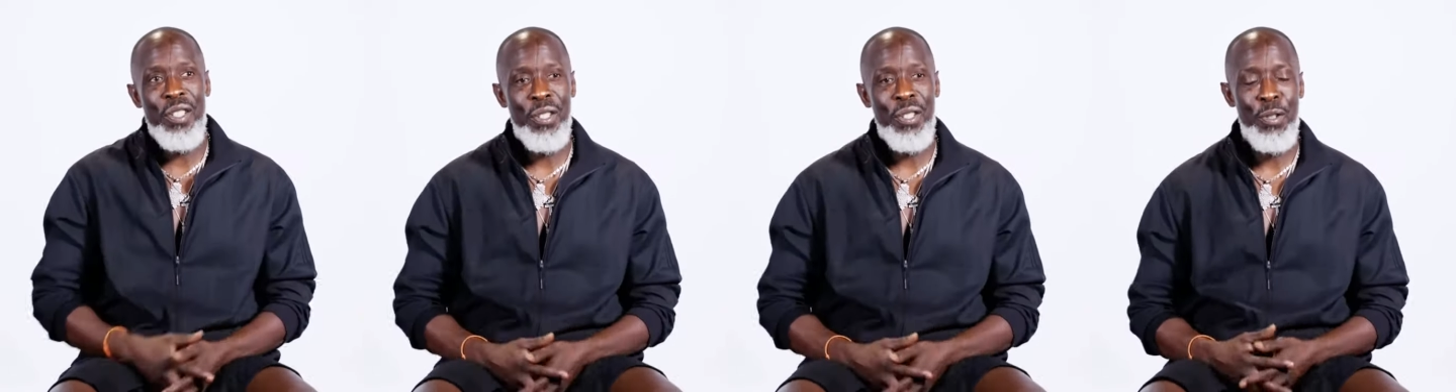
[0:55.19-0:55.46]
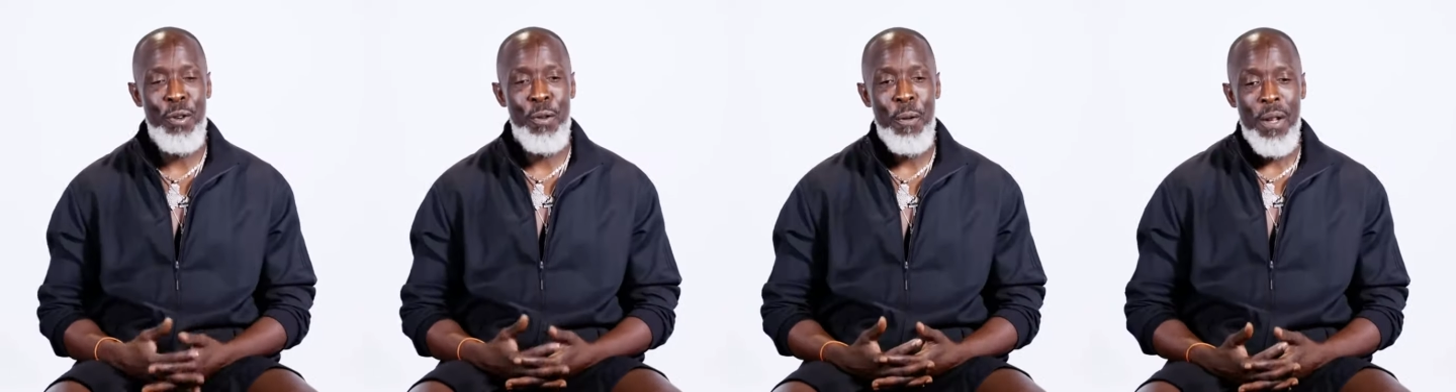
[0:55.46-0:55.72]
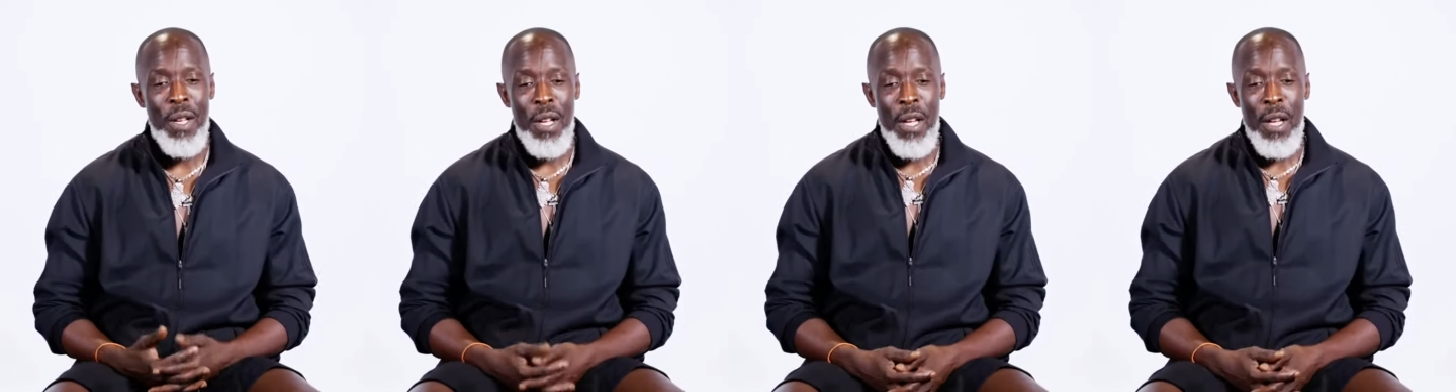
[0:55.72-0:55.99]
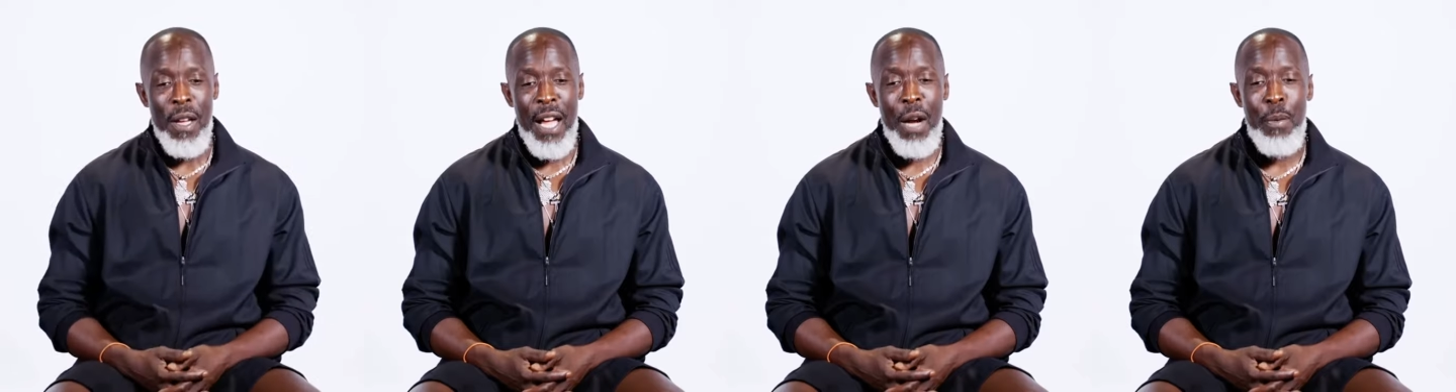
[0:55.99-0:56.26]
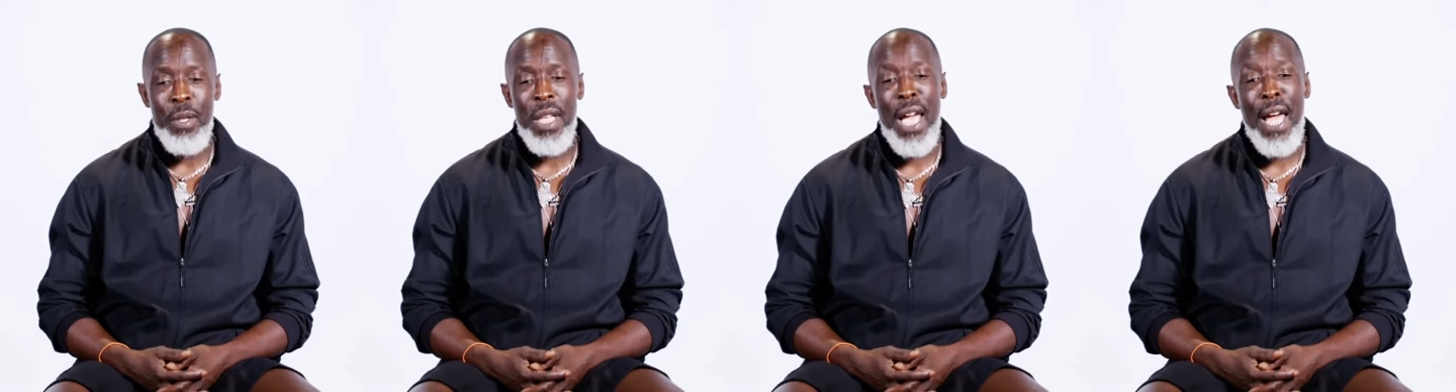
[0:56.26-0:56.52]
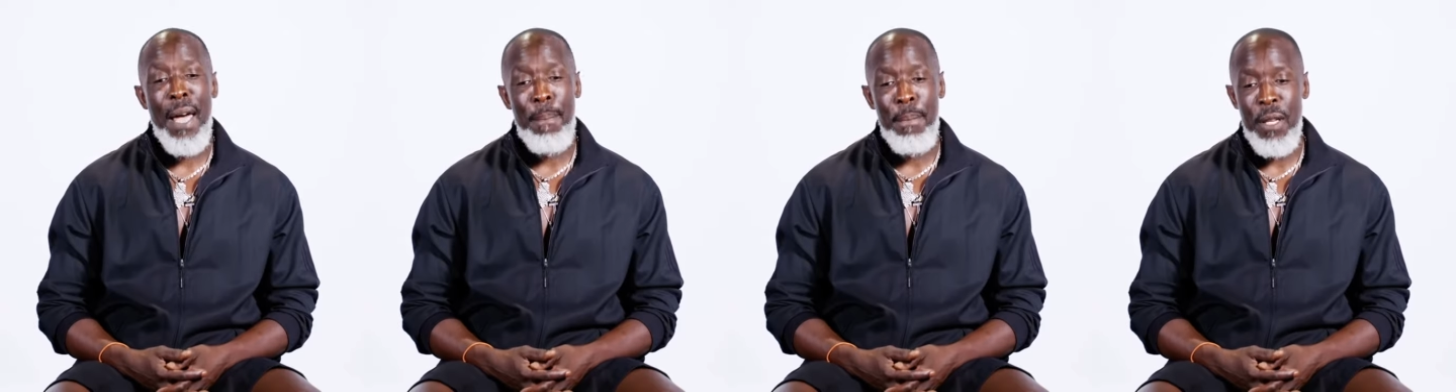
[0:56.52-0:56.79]
So I was
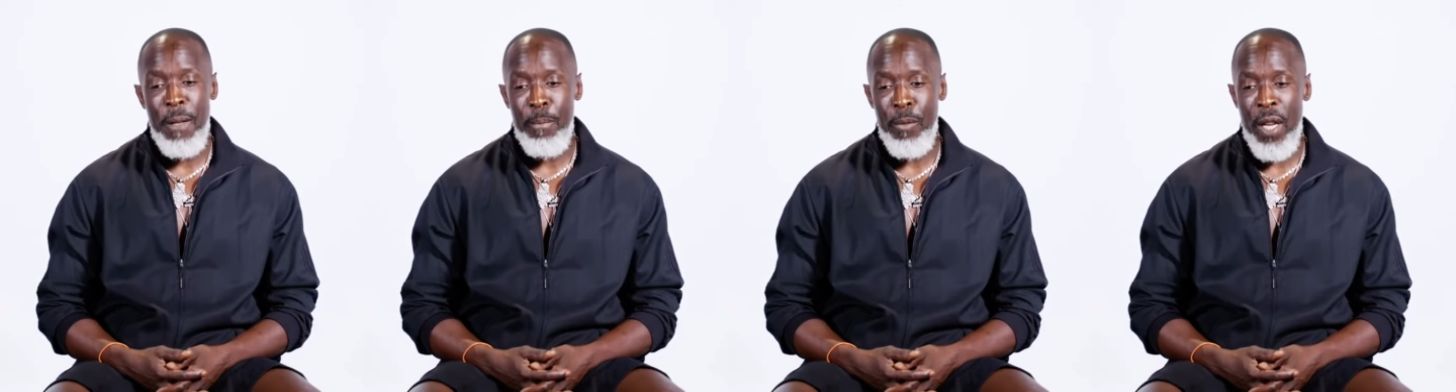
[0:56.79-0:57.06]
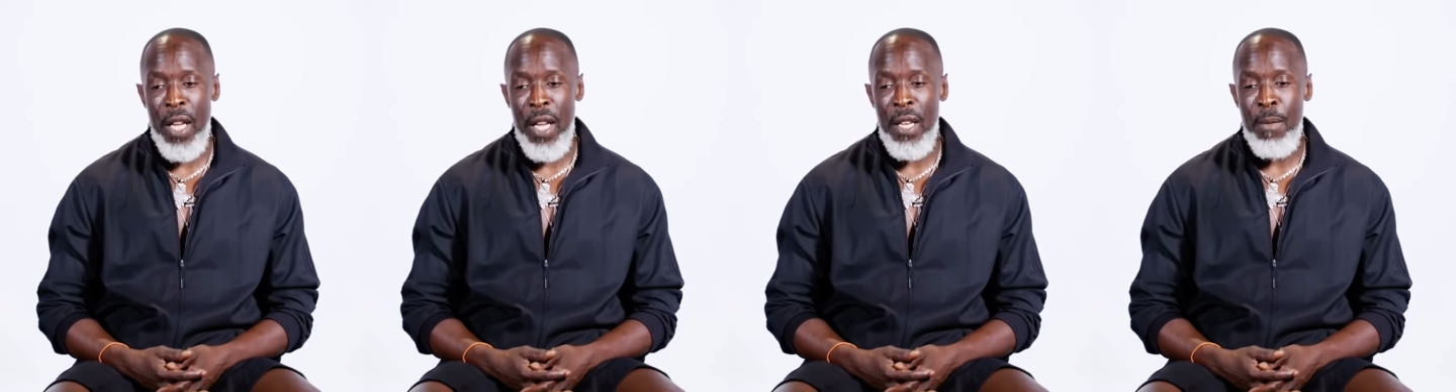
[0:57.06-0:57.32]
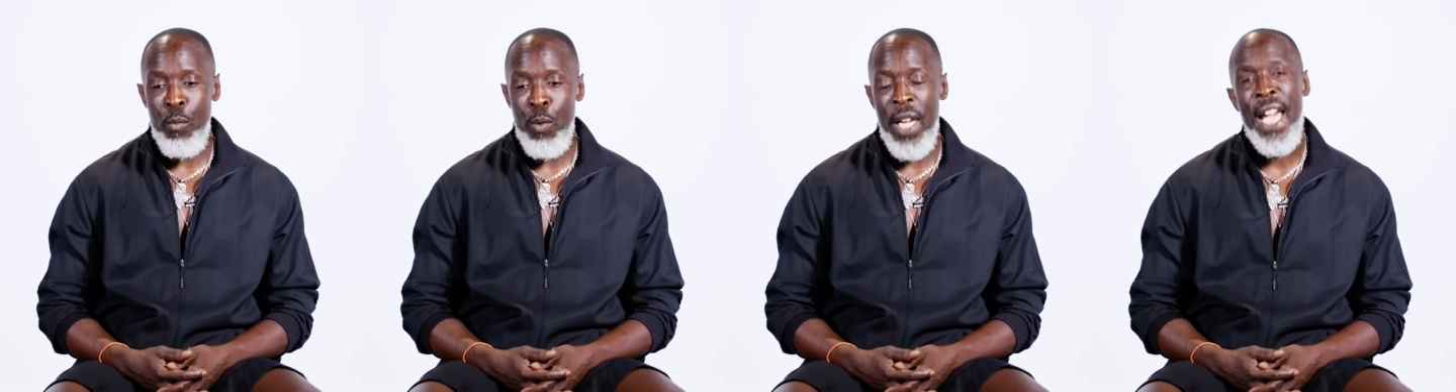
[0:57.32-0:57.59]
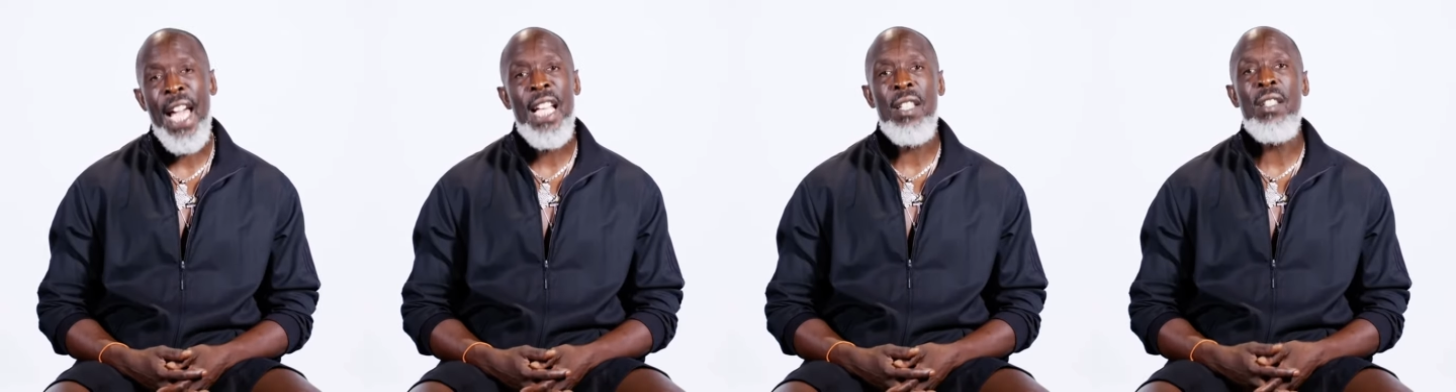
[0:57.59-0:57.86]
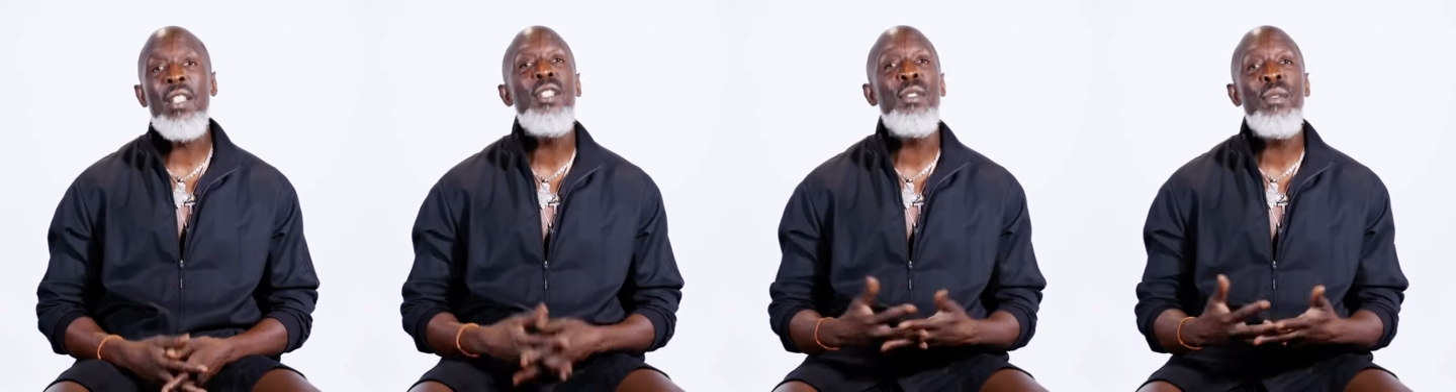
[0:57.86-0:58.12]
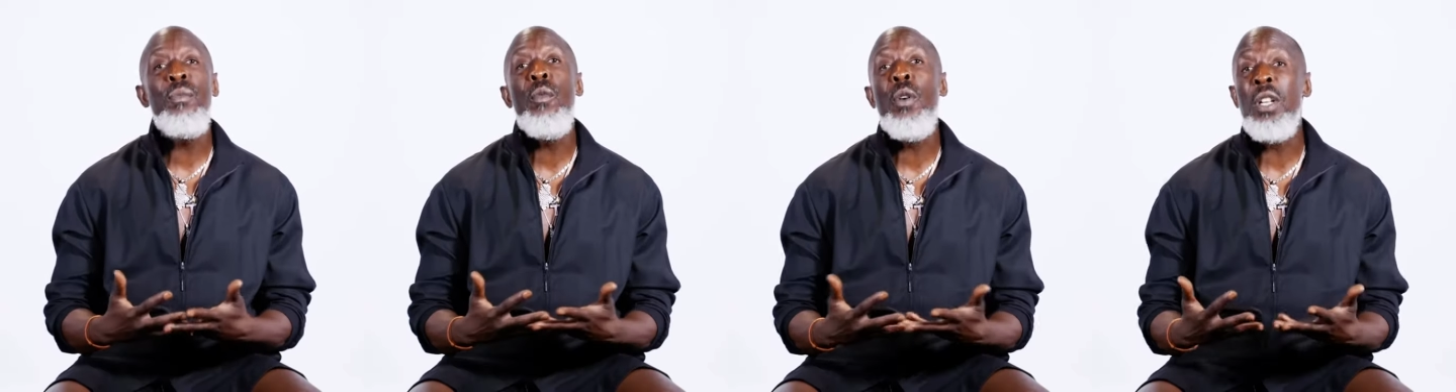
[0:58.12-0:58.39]
happy, and um, we had
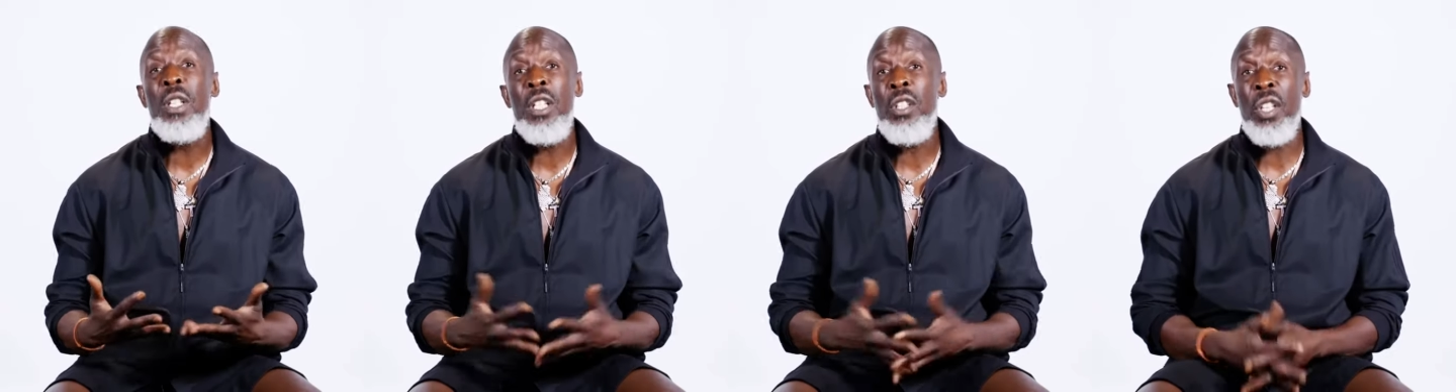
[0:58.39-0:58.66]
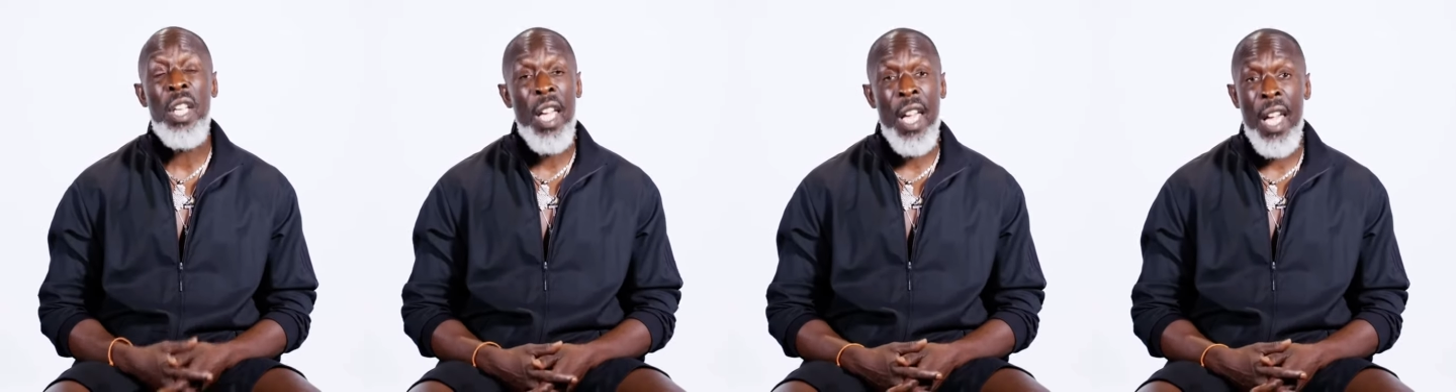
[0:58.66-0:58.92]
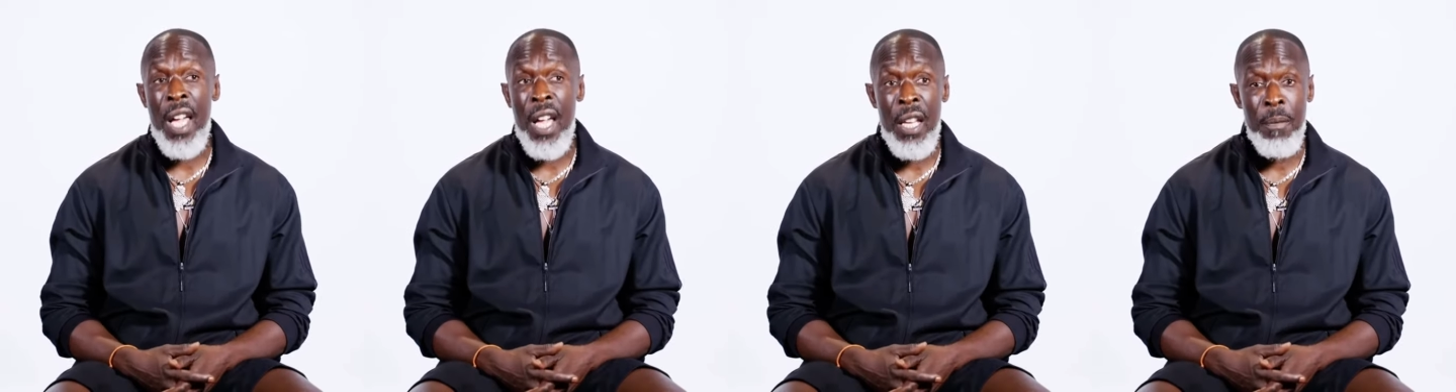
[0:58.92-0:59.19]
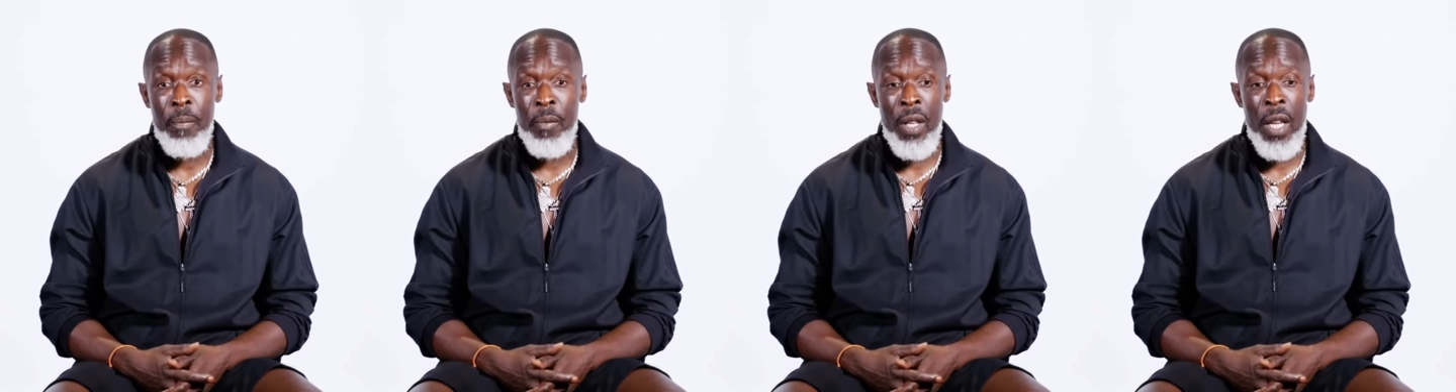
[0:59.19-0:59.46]
season one in the can,